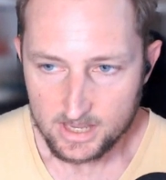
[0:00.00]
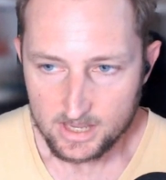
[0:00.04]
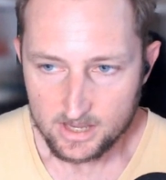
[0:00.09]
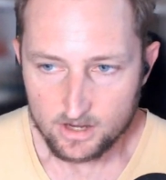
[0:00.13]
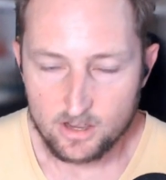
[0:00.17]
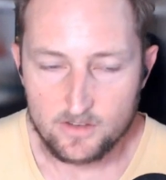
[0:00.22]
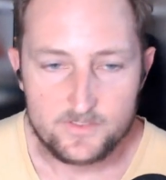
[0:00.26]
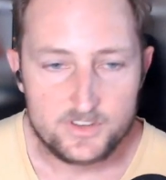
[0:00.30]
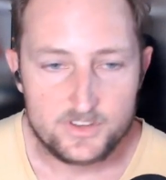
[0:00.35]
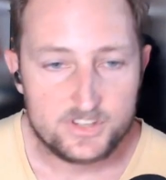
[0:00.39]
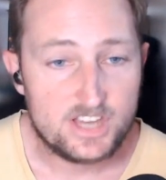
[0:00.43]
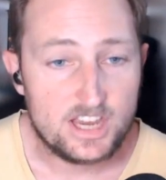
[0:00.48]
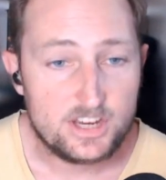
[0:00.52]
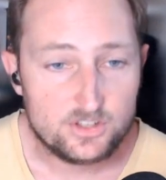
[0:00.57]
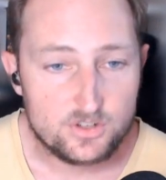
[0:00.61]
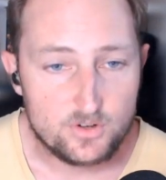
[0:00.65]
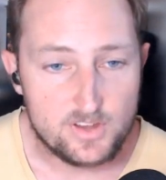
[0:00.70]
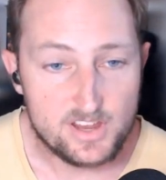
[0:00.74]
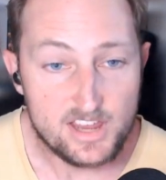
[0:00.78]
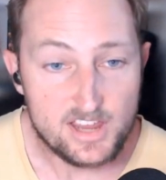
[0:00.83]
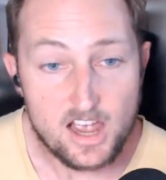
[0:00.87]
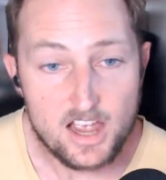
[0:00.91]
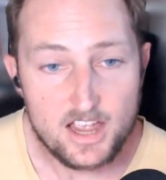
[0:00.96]

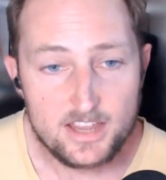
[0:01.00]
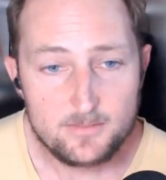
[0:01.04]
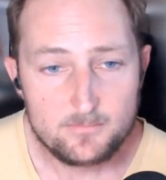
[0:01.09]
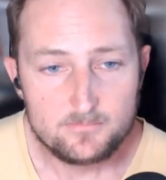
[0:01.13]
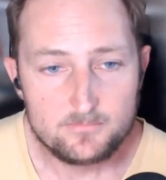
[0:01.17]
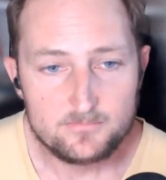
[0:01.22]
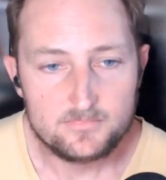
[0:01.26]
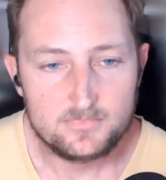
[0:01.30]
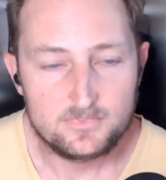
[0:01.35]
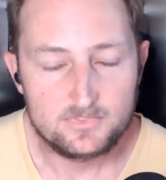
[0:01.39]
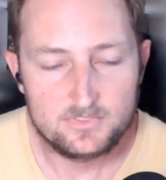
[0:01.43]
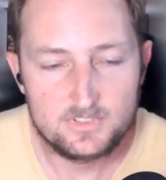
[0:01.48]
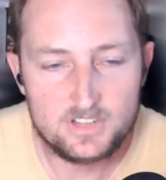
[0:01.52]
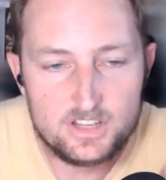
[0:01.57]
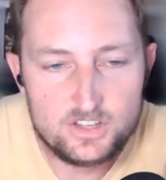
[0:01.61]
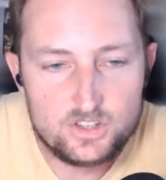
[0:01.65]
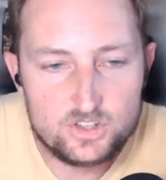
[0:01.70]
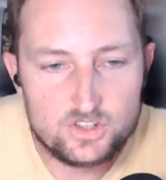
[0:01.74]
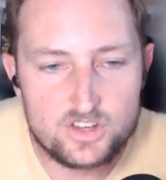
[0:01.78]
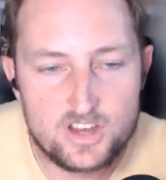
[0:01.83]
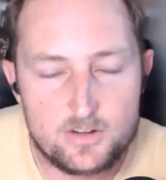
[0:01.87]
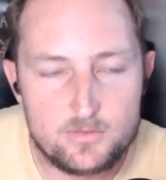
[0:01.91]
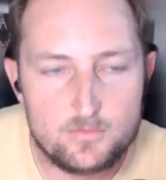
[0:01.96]
Conversational AI, in
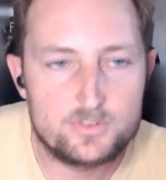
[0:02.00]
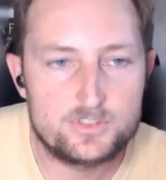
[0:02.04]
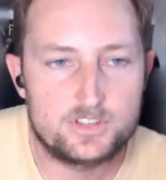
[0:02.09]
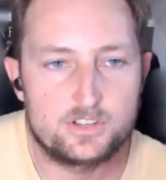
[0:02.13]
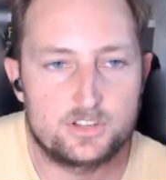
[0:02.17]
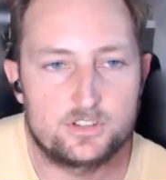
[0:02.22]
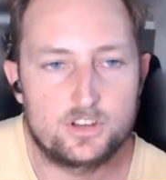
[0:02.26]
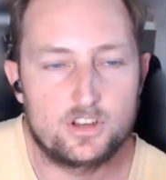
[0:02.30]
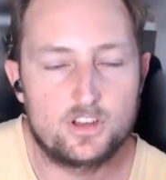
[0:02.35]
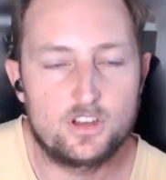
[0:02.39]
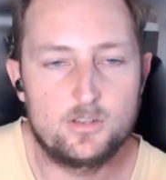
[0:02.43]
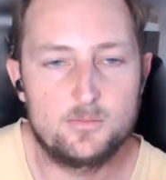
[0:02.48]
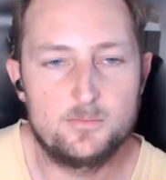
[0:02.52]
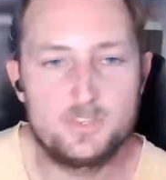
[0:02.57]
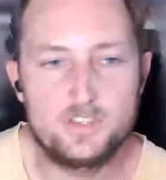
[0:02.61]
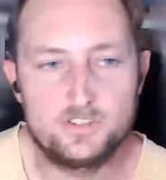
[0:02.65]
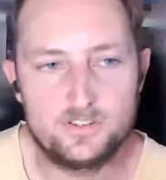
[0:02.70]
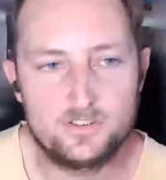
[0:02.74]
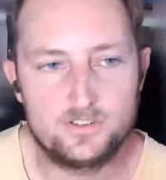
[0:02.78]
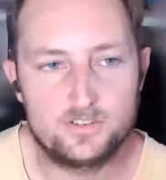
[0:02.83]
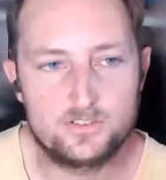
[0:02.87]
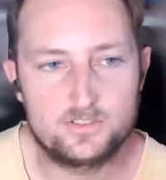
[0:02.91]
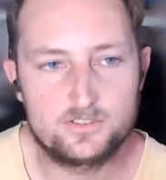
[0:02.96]
general, is the term
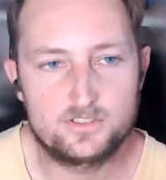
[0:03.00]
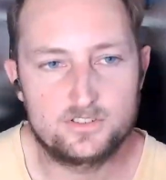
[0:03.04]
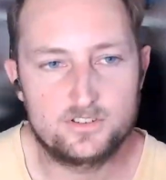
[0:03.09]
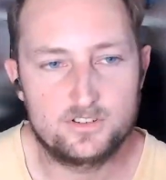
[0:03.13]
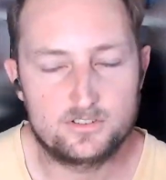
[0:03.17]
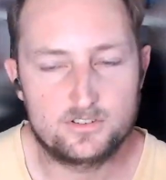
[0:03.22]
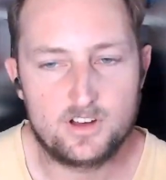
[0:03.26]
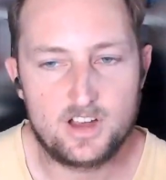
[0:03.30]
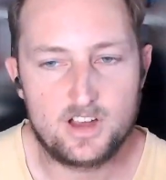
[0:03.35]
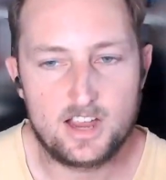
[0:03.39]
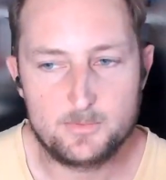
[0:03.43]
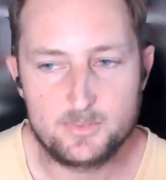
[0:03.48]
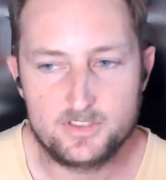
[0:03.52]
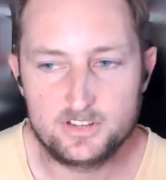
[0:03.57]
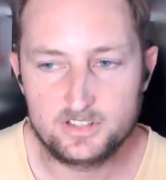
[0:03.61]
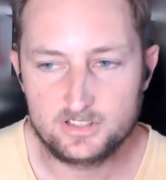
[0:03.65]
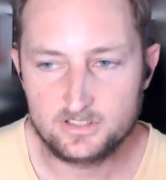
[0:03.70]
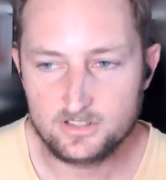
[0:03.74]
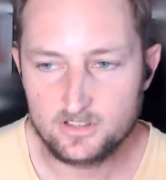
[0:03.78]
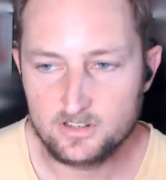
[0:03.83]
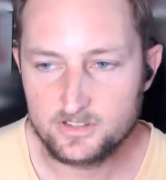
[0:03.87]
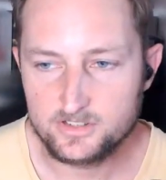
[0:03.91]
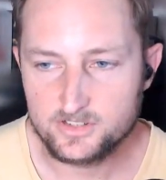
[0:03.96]
used to describe the
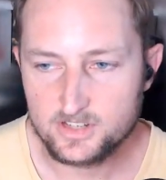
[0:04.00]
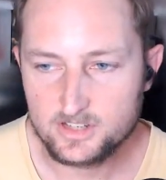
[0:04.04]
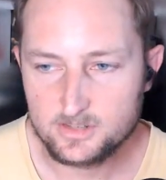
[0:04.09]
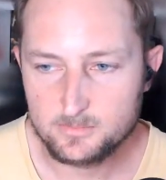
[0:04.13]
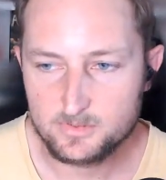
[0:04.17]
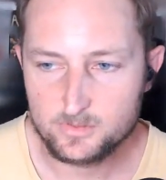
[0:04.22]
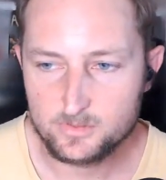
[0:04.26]
technologies